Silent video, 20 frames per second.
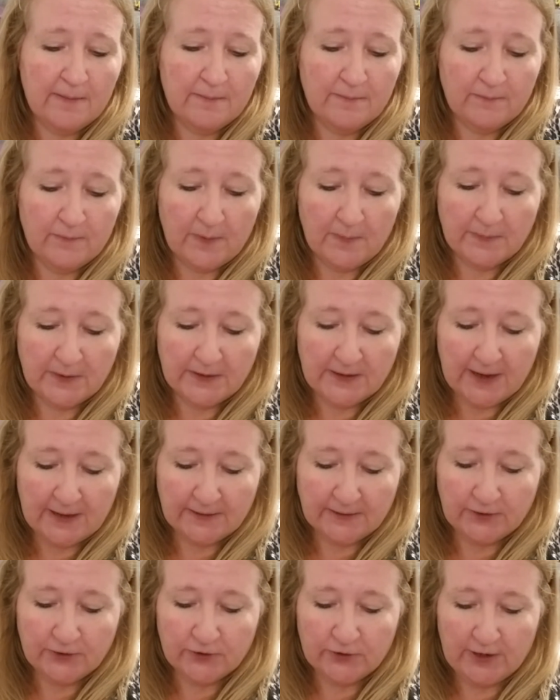from the
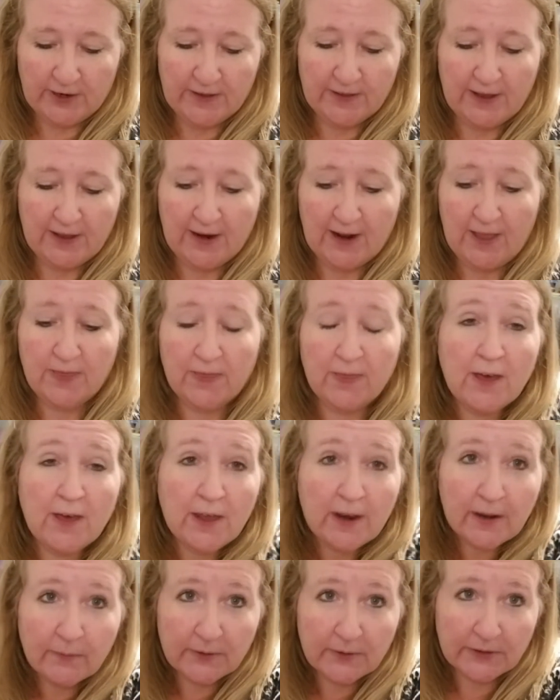Dollar Tree that I thought
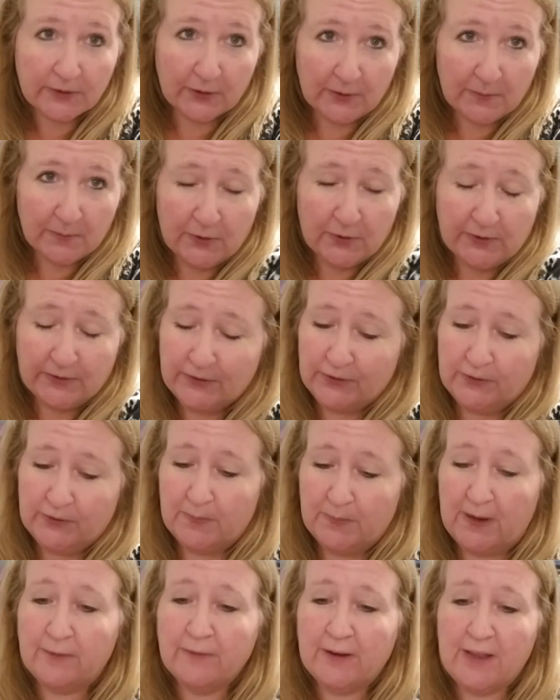I was going to put into
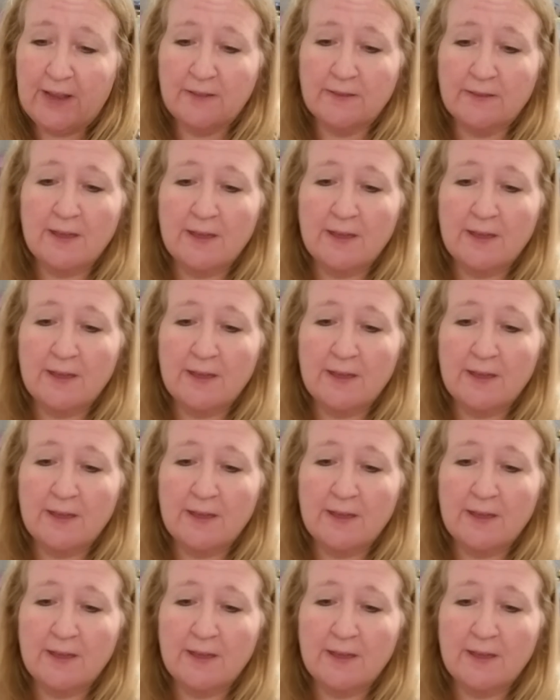my wreath.